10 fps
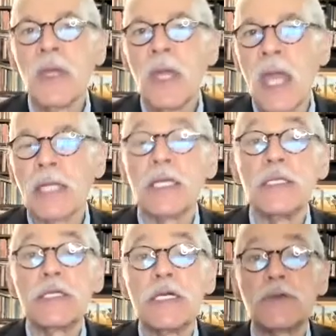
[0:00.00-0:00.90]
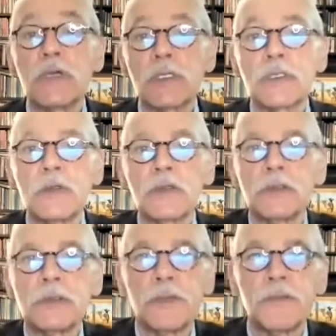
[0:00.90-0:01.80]
and concentric
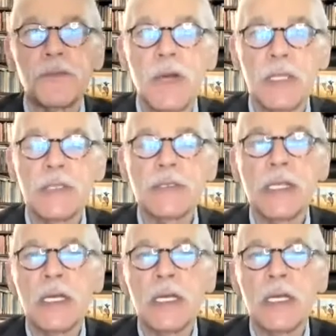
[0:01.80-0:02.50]
circles of friends